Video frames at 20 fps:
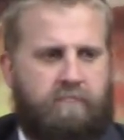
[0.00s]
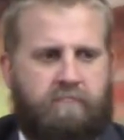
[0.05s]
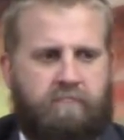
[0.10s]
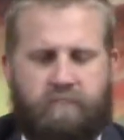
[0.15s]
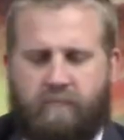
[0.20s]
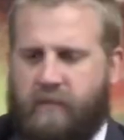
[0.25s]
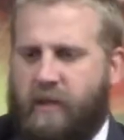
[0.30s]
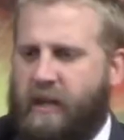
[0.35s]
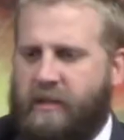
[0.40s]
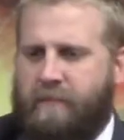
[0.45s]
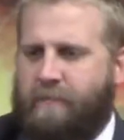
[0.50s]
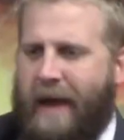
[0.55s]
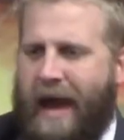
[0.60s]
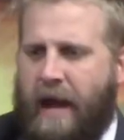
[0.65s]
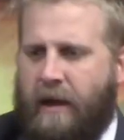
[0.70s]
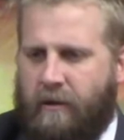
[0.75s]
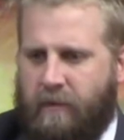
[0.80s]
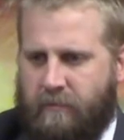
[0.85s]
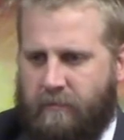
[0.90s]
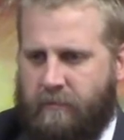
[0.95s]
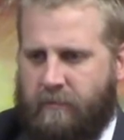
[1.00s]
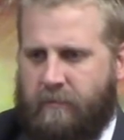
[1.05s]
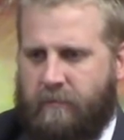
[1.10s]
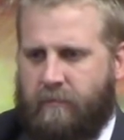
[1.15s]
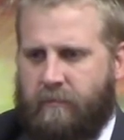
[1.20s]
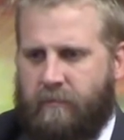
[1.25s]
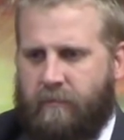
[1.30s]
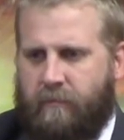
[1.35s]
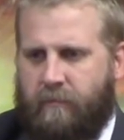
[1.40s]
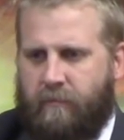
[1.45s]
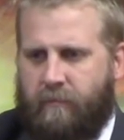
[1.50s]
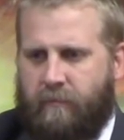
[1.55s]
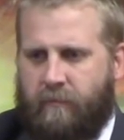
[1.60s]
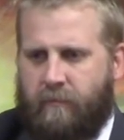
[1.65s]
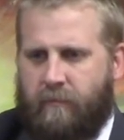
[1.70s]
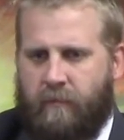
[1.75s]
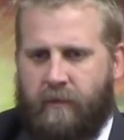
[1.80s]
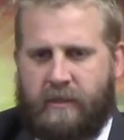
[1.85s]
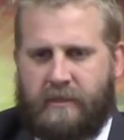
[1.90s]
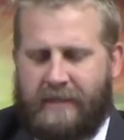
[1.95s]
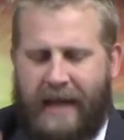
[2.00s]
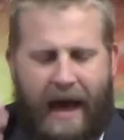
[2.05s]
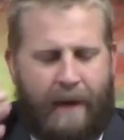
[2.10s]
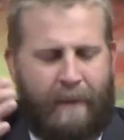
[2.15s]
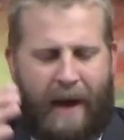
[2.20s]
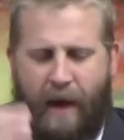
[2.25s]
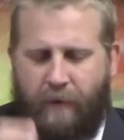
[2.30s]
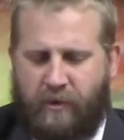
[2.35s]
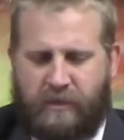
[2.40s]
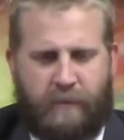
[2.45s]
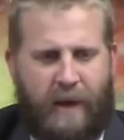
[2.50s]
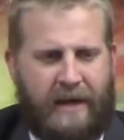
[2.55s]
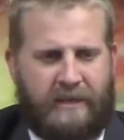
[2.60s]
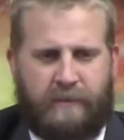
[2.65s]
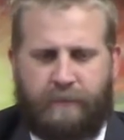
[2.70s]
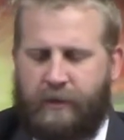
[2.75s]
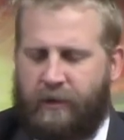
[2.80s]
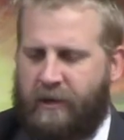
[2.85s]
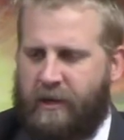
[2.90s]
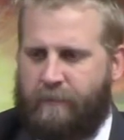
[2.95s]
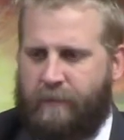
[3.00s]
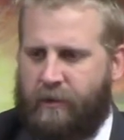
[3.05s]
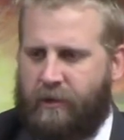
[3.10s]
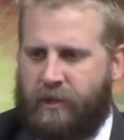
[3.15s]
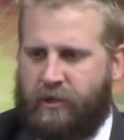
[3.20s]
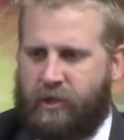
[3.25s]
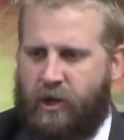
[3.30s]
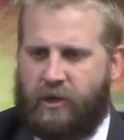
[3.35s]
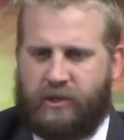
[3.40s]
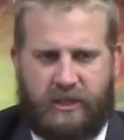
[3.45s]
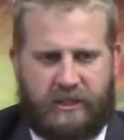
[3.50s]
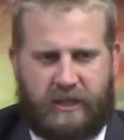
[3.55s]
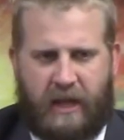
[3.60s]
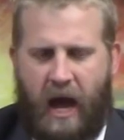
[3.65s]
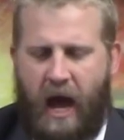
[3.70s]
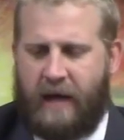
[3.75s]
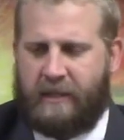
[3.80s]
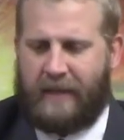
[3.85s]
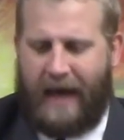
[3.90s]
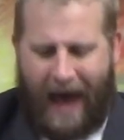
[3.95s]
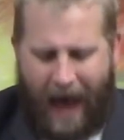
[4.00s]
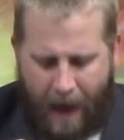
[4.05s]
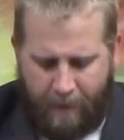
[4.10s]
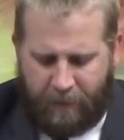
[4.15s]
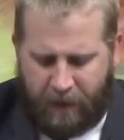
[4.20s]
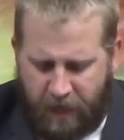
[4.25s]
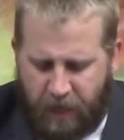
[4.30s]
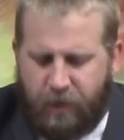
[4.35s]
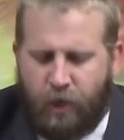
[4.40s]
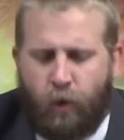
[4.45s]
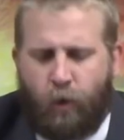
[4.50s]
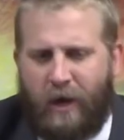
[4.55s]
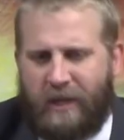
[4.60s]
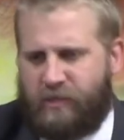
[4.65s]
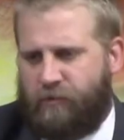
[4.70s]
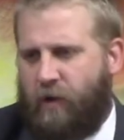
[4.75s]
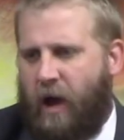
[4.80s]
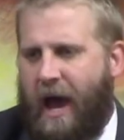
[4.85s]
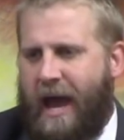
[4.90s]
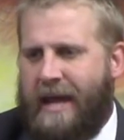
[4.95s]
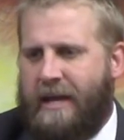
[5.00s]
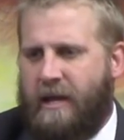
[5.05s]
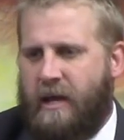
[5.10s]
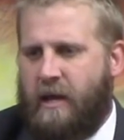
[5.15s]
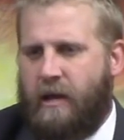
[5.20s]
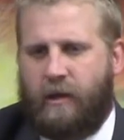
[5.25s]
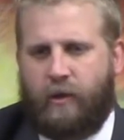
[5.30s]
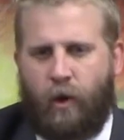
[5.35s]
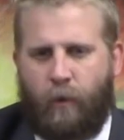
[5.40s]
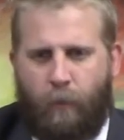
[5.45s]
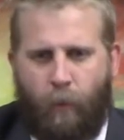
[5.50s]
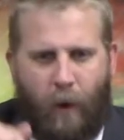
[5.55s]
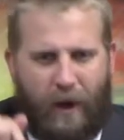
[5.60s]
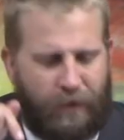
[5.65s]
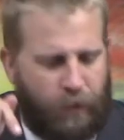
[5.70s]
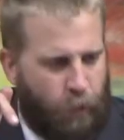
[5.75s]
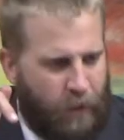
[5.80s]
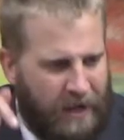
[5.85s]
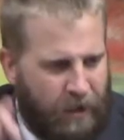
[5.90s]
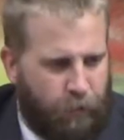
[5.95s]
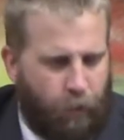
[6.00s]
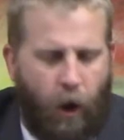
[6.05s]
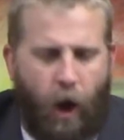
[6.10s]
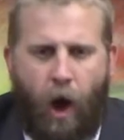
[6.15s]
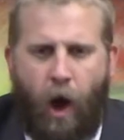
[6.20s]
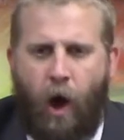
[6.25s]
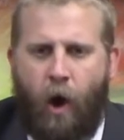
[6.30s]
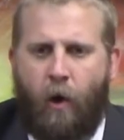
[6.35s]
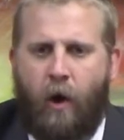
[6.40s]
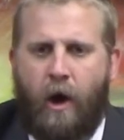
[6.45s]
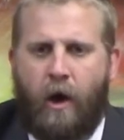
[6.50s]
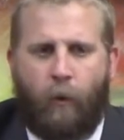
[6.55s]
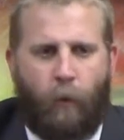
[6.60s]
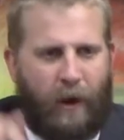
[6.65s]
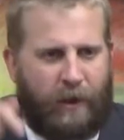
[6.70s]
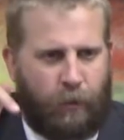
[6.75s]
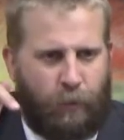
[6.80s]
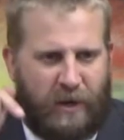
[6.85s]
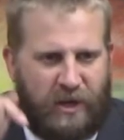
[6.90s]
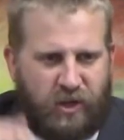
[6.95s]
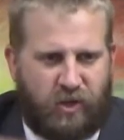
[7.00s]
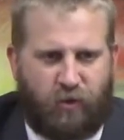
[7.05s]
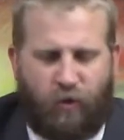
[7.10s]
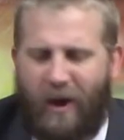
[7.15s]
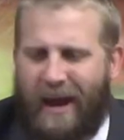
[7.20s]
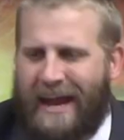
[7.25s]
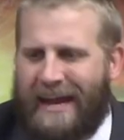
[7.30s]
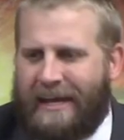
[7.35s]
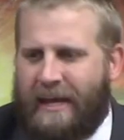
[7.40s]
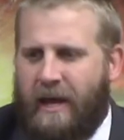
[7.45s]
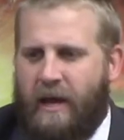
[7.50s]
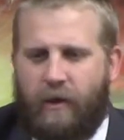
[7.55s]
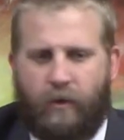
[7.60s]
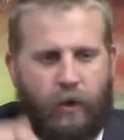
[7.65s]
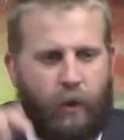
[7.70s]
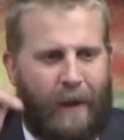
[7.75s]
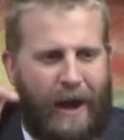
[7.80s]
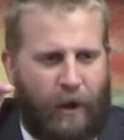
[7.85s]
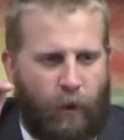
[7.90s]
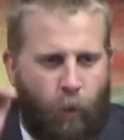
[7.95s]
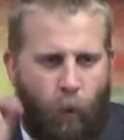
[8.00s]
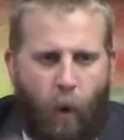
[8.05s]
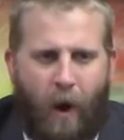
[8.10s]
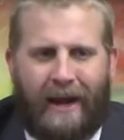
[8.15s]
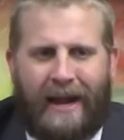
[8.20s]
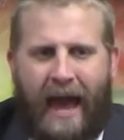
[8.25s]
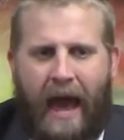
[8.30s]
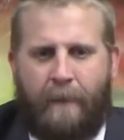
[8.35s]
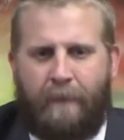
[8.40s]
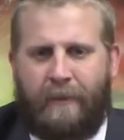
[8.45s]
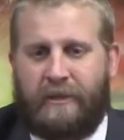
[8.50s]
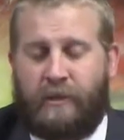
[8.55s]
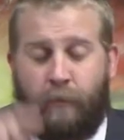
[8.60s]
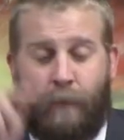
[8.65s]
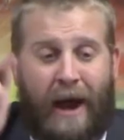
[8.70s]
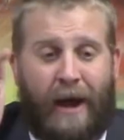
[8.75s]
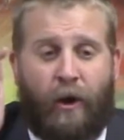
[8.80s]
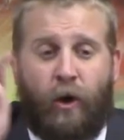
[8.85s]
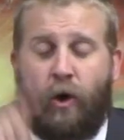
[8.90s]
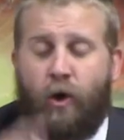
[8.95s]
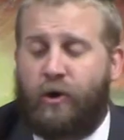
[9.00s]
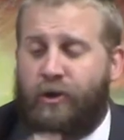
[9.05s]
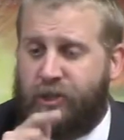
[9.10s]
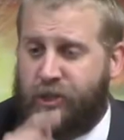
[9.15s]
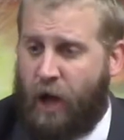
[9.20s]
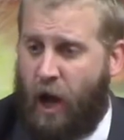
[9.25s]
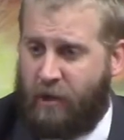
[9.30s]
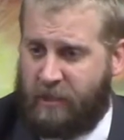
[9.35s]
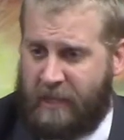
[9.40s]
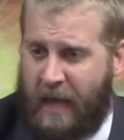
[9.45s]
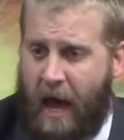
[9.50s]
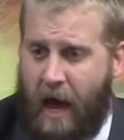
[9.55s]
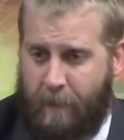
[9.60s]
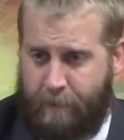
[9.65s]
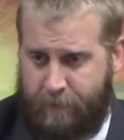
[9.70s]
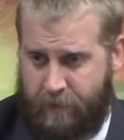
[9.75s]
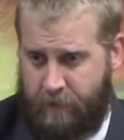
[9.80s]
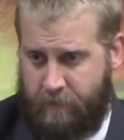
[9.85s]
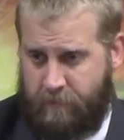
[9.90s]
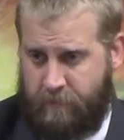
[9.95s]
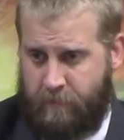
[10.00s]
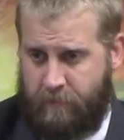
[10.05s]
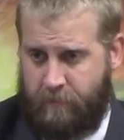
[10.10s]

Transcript: doesn't matter. It's not my responsibility to build a church, it's God. I'm going to do what's right, no, whether we grow, whether we shrink, no matter what happens, no matter who shows up.